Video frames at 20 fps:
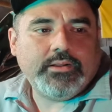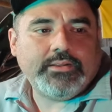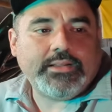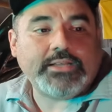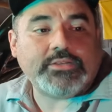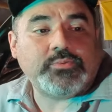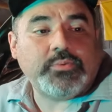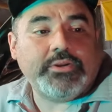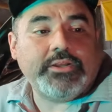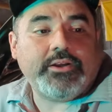
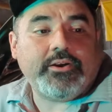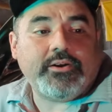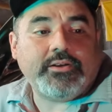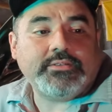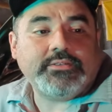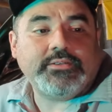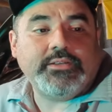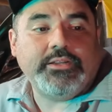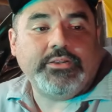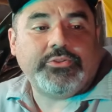That's what it
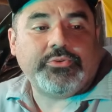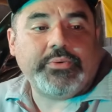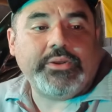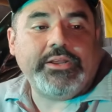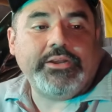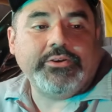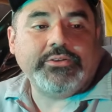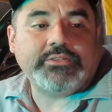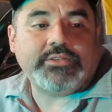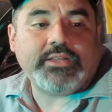cost in 3
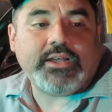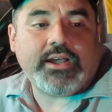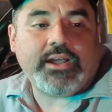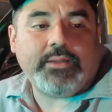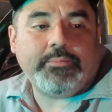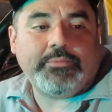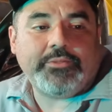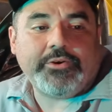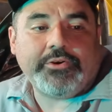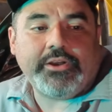years
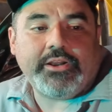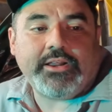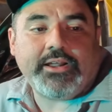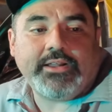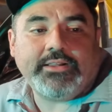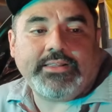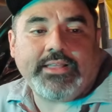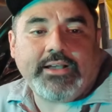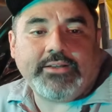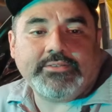time.
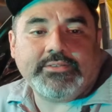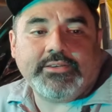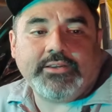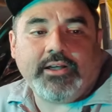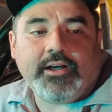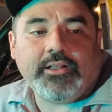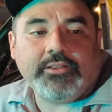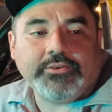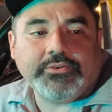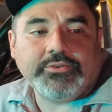
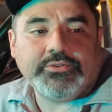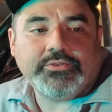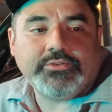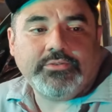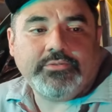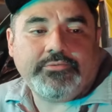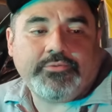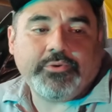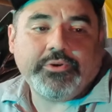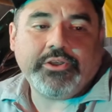
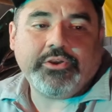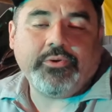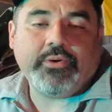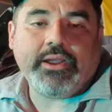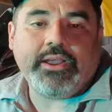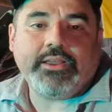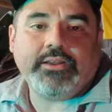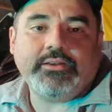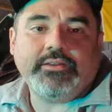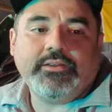$39,000, 40
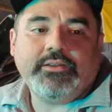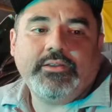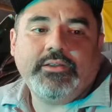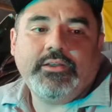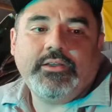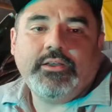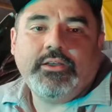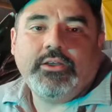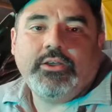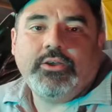grand
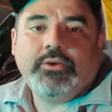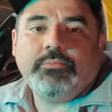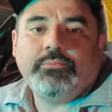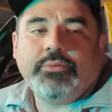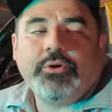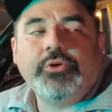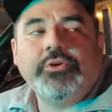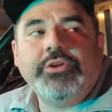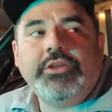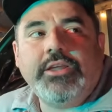
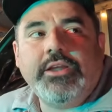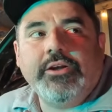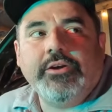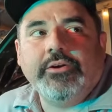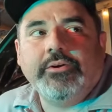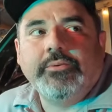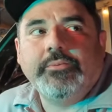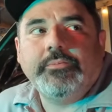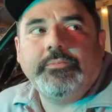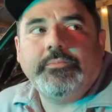per year